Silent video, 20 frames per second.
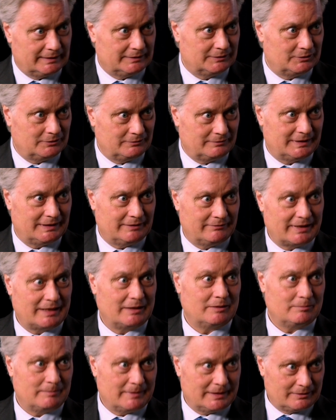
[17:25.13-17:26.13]
into the
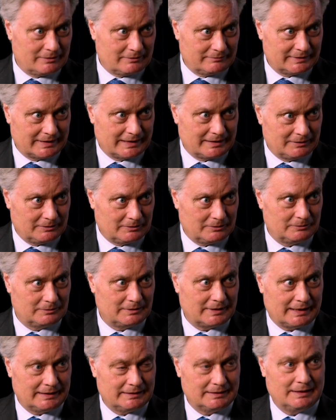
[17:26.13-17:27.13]
development of
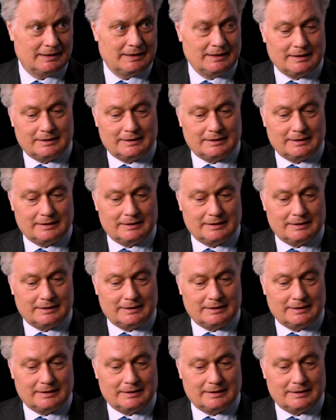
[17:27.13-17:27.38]
teduglutide.